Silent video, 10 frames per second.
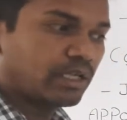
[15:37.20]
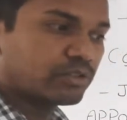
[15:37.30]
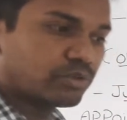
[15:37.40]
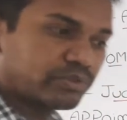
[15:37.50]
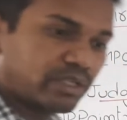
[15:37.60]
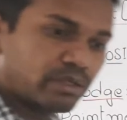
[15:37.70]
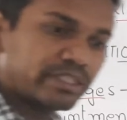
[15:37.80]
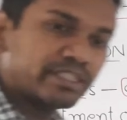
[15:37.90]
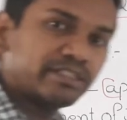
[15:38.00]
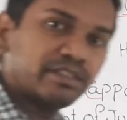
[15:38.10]
So we
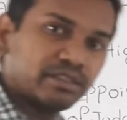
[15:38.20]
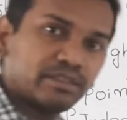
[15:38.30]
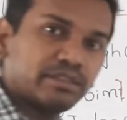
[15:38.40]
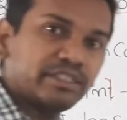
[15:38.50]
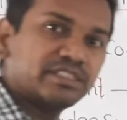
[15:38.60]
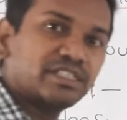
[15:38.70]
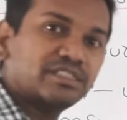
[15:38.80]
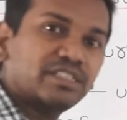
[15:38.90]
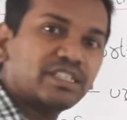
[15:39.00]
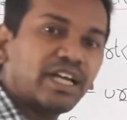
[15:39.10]
already
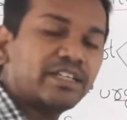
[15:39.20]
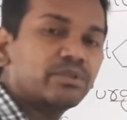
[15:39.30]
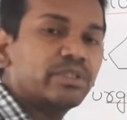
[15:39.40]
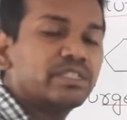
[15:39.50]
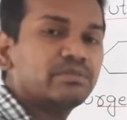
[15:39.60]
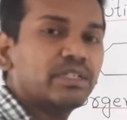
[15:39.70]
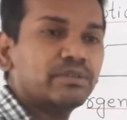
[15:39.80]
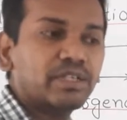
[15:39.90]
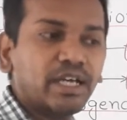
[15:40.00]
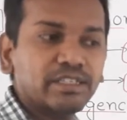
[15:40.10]
discussed that High Court is one
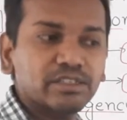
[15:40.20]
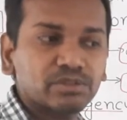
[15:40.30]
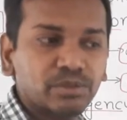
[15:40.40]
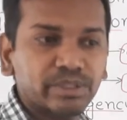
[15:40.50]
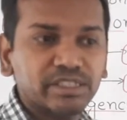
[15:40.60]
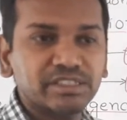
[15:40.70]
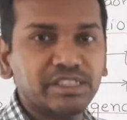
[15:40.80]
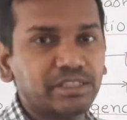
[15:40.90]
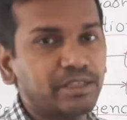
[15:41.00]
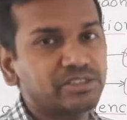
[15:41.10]
of the highest court at
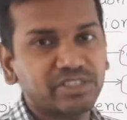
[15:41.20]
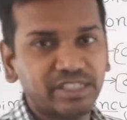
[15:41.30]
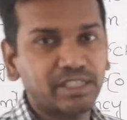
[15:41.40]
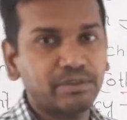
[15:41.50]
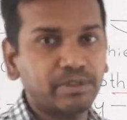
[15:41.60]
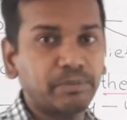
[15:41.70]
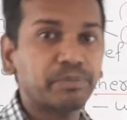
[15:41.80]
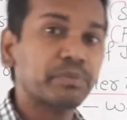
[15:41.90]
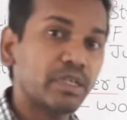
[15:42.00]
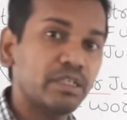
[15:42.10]
state level.
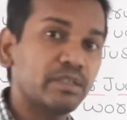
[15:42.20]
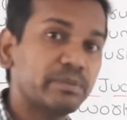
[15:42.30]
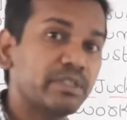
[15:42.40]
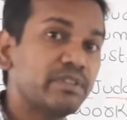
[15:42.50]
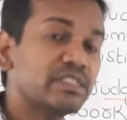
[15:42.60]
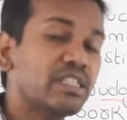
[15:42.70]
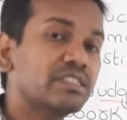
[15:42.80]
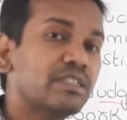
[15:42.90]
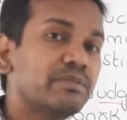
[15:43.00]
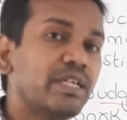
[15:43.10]
In the previous
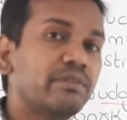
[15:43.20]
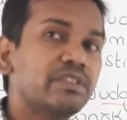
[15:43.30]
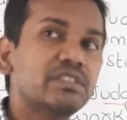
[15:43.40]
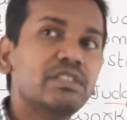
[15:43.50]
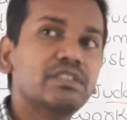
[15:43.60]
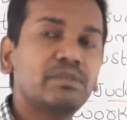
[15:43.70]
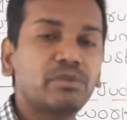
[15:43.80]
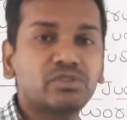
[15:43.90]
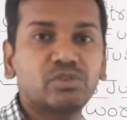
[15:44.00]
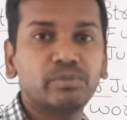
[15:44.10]
lesson we have discussed
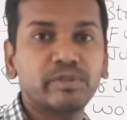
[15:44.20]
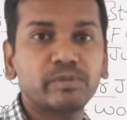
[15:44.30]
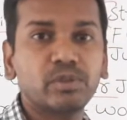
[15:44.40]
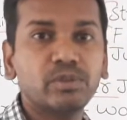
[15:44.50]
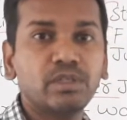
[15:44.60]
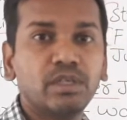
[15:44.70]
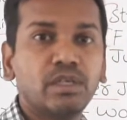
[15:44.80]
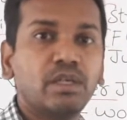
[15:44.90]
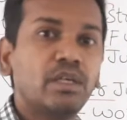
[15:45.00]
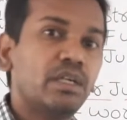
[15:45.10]
about Supreme Court,
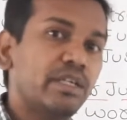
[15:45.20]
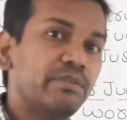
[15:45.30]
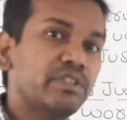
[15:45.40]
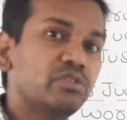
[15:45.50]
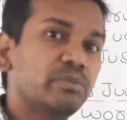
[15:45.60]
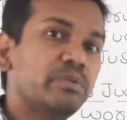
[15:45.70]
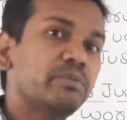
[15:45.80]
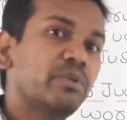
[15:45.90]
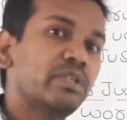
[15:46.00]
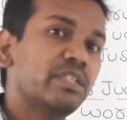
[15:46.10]
in which
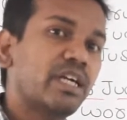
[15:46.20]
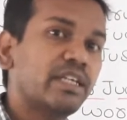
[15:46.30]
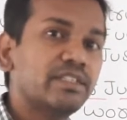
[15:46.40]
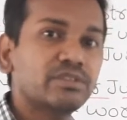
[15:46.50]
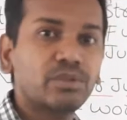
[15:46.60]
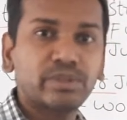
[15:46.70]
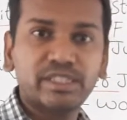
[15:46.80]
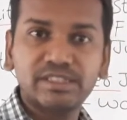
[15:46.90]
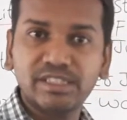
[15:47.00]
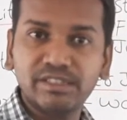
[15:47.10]
Supreme Court is the highest court
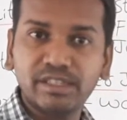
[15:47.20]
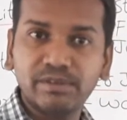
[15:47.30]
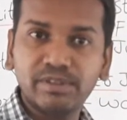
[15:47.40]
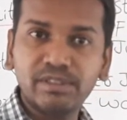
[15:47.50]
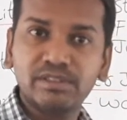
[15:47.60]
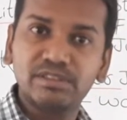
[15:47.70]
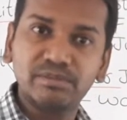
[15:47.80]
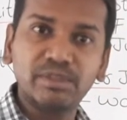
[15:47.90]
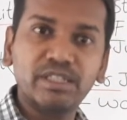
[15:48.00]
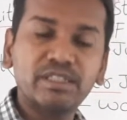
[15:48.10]
at central level.
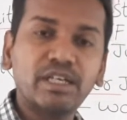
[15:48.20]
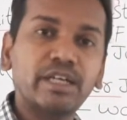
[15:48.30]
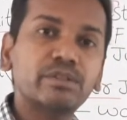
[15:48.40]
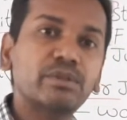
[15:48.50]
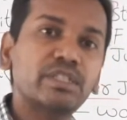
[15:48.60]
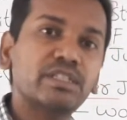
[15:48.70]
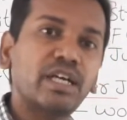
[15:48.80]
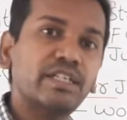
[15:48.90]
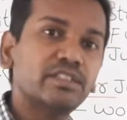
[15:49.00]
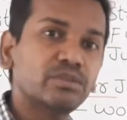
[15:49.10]
Similarly, High Court is the
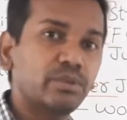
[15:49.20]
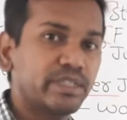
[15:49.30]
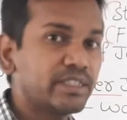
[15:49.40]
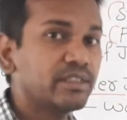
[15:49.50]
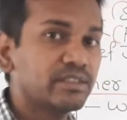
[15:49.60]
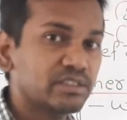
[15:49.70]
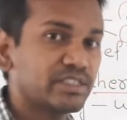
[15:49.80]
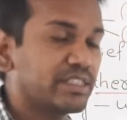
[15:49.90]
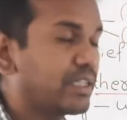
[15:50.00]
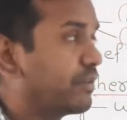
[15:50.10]
highest court at
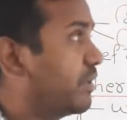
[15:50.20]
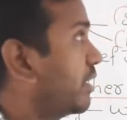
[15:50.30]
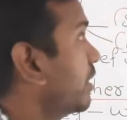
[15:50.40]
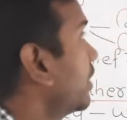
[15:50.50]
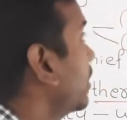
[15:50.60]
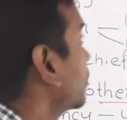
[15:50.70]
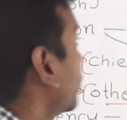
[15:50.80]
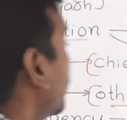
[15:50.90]
state level. So